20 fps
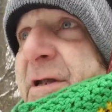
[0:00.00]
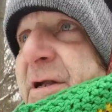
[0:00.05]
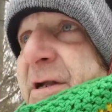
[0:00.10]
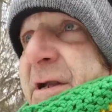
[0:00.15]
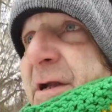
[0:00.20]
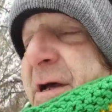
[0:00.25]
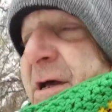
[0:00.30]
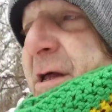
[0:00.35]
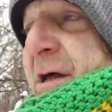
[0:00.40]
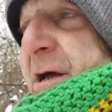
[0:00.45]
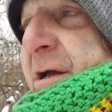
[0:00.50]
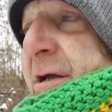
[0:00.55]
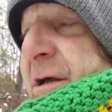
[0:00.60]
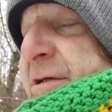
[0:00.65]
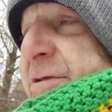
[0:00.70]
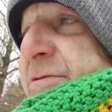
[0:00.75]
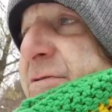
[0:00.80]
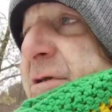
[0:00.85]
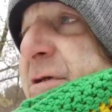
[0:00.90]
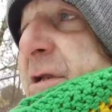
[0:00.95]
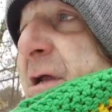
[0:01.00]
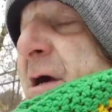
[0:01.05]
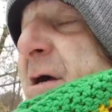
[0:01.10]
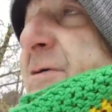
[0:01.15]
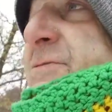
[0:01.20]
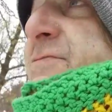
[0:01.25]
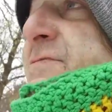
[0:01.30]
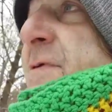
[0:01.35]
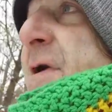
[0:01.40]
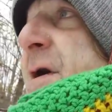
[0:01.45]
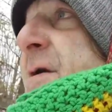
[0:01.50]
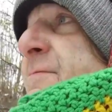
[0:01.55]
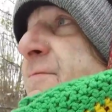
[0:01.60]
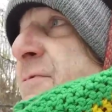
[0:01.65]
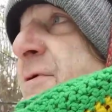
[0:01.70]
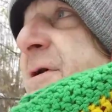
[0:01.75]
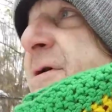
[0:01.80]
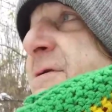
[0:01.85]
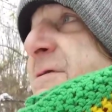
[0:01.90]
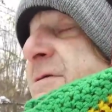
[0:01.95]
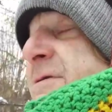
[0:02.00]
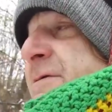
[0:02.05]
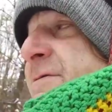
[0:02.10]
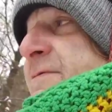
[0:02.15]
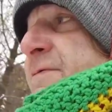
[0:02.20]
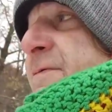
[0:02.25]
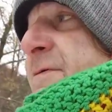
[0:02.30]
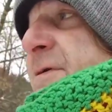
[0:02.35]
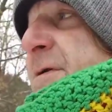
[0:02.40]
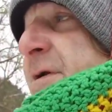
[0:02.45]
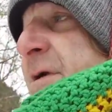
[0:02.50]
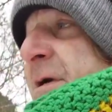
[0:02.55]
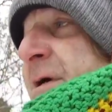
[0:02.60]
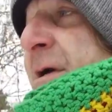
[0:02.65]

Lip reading: And like I said, I was vibrating different.